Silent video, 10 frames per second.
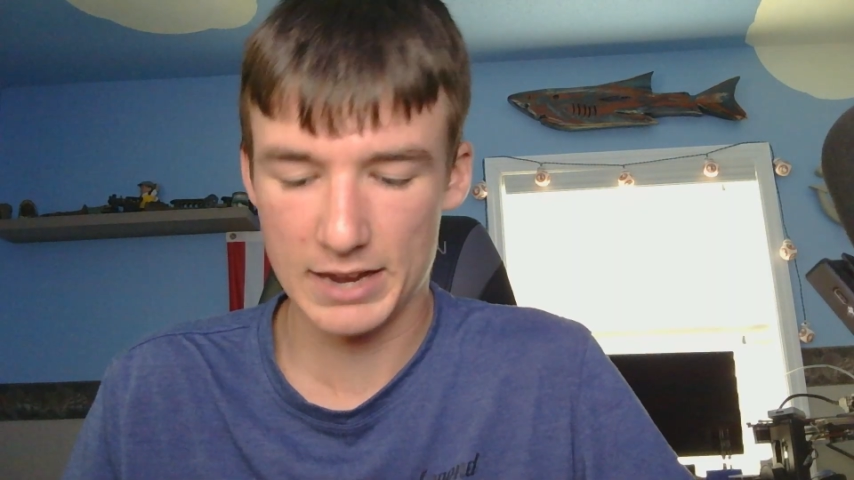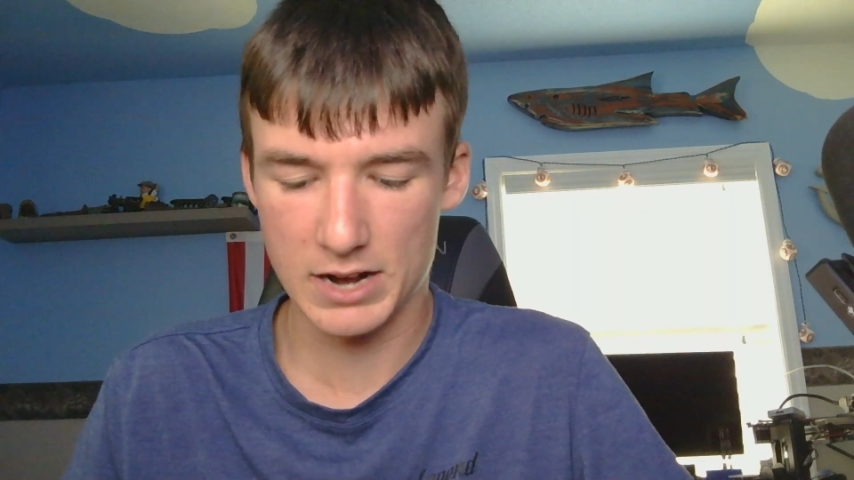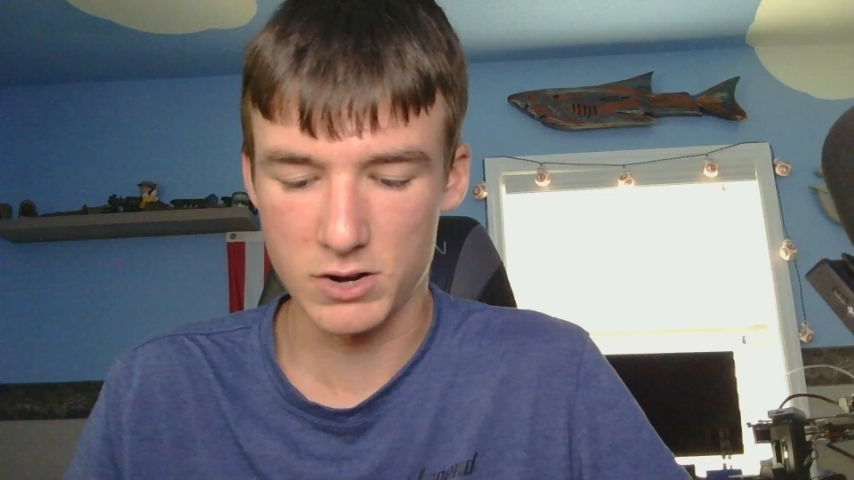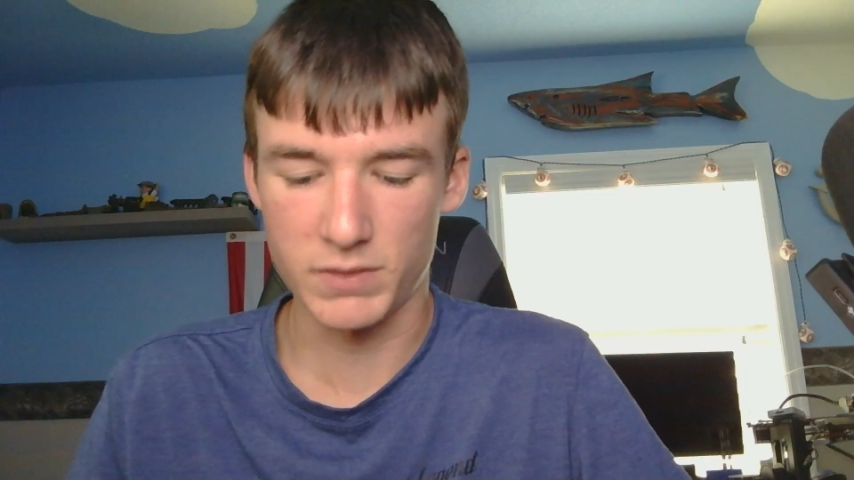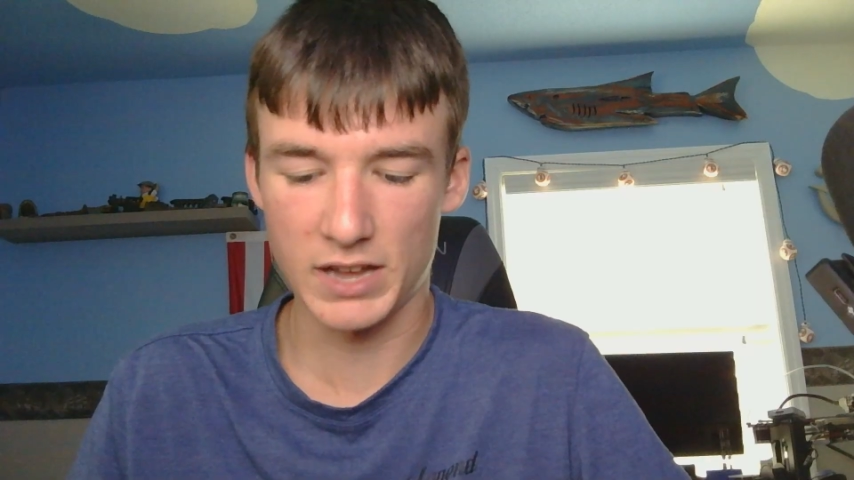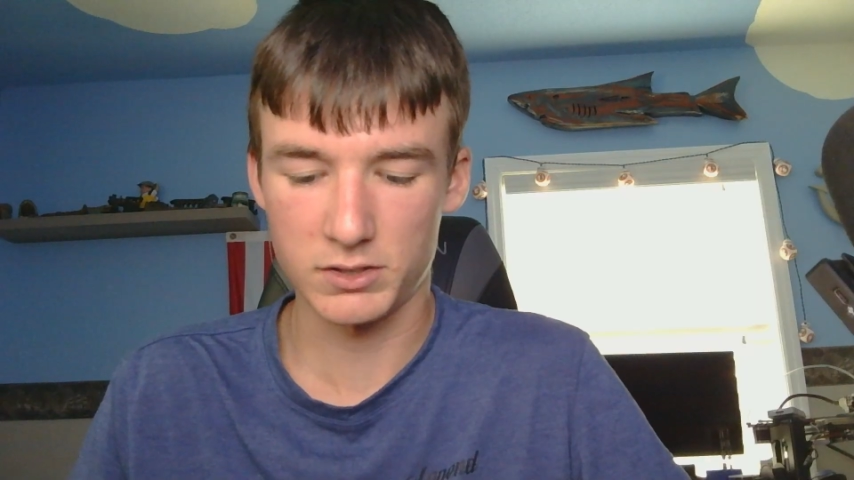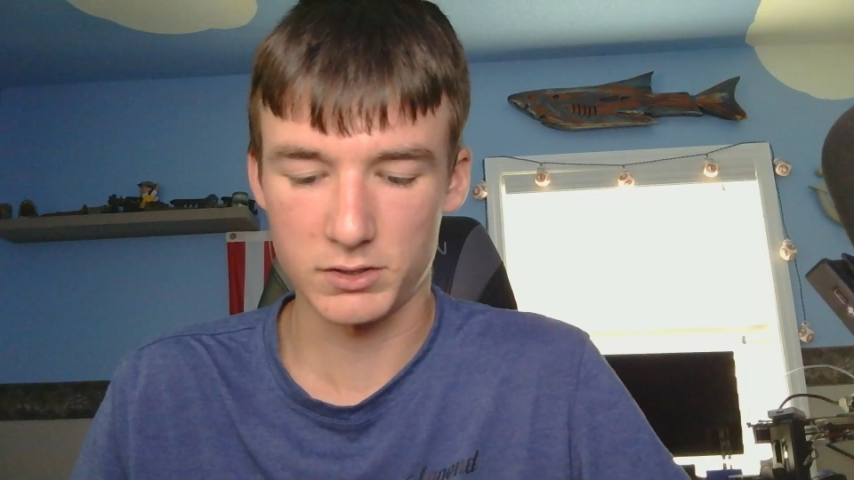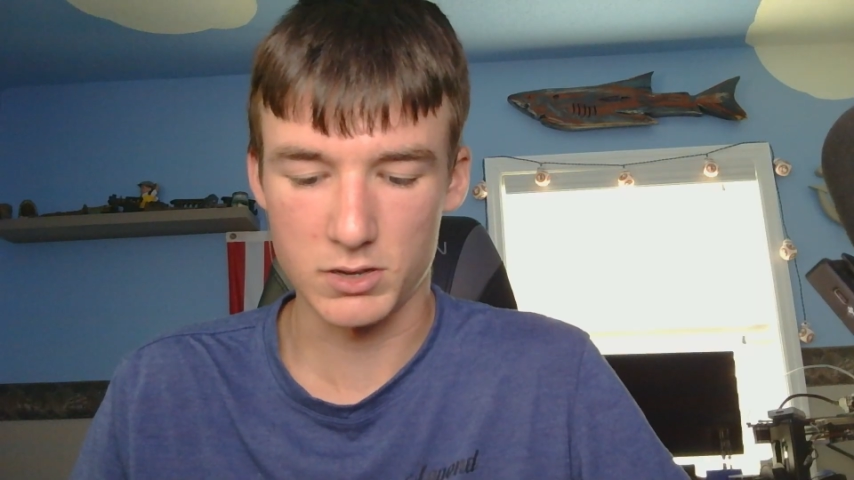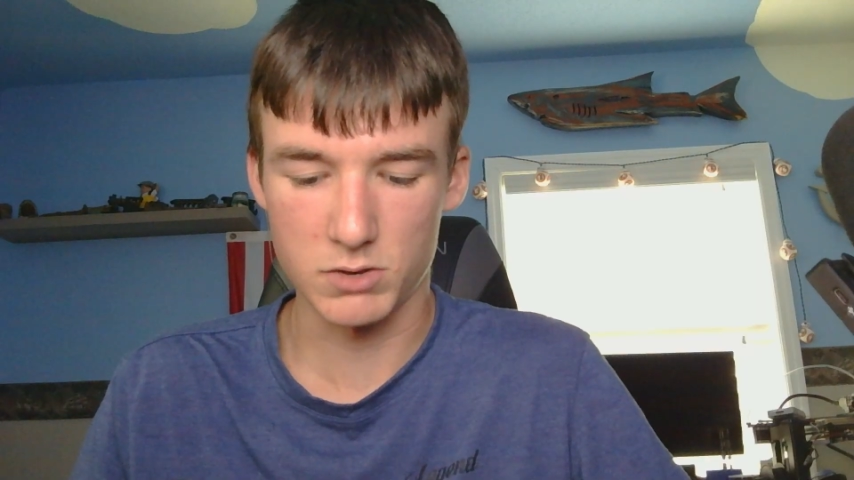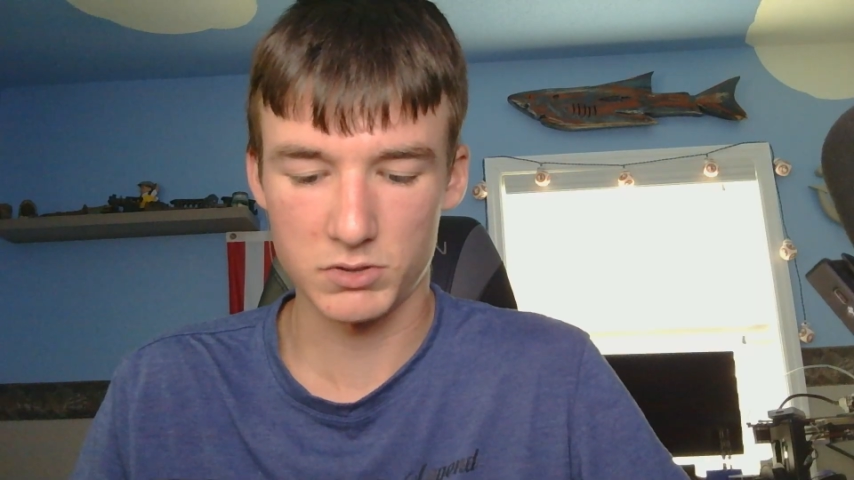I know that's the
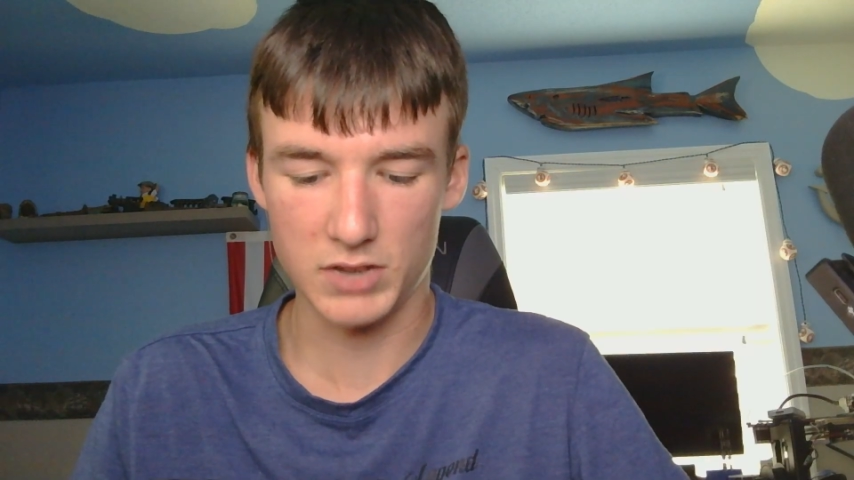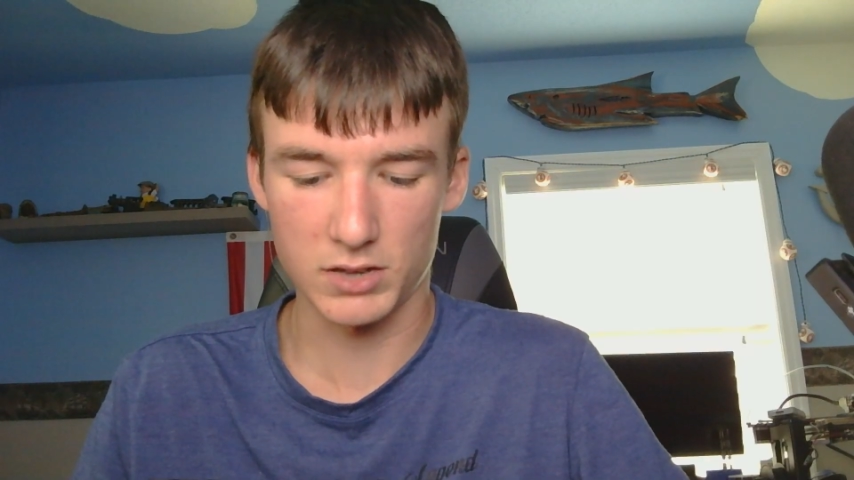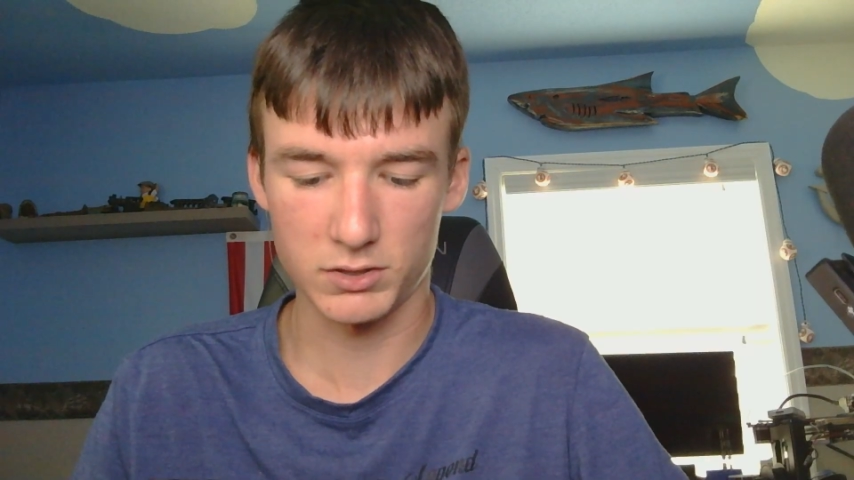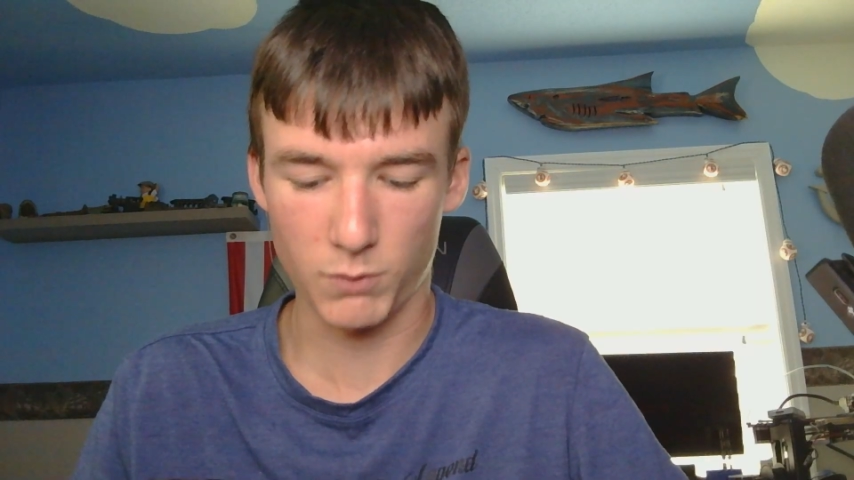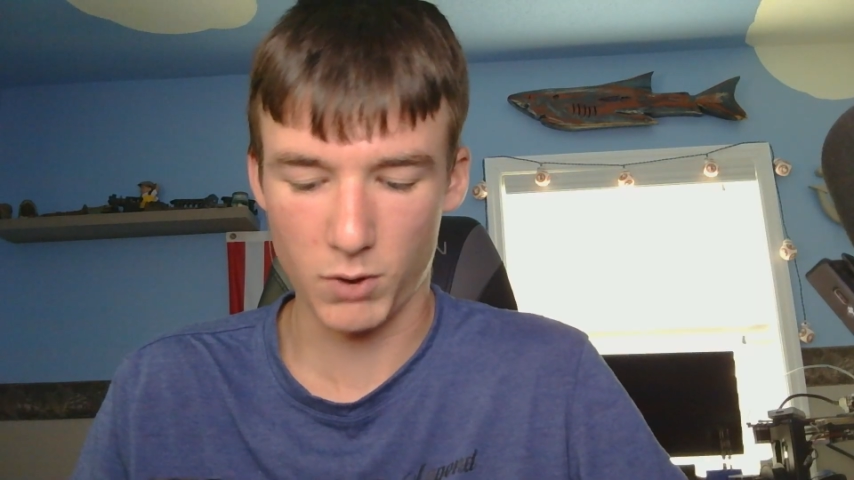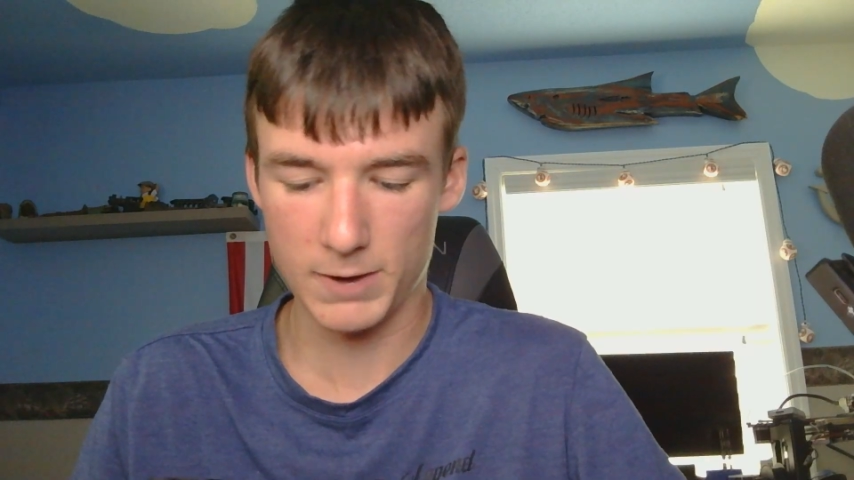use case for it.